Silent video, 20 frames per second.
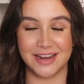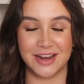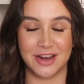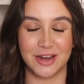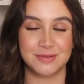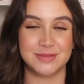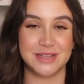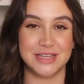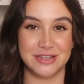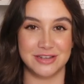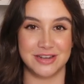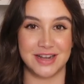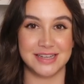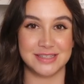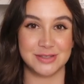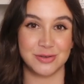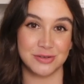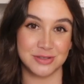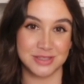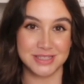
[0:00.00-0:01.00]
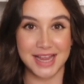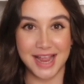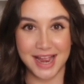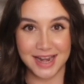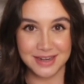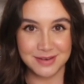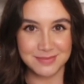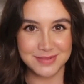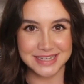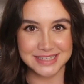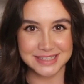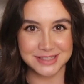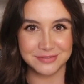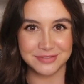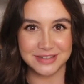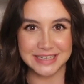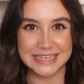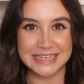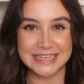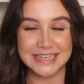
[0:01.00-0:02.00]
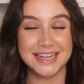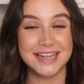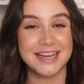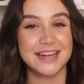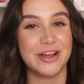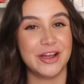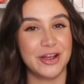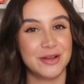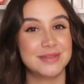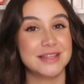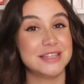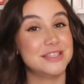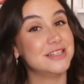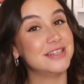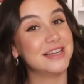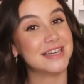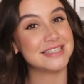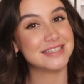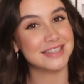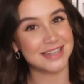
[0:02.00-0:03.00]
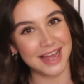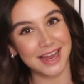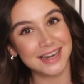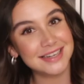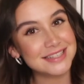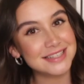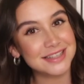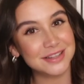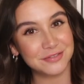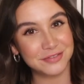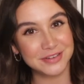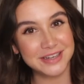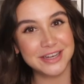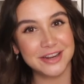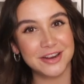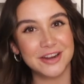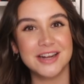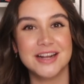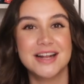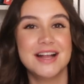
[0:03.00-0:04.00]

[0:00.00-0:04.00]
I hope that you guys also had an amazing reading year, and I hope that you guys liked the video.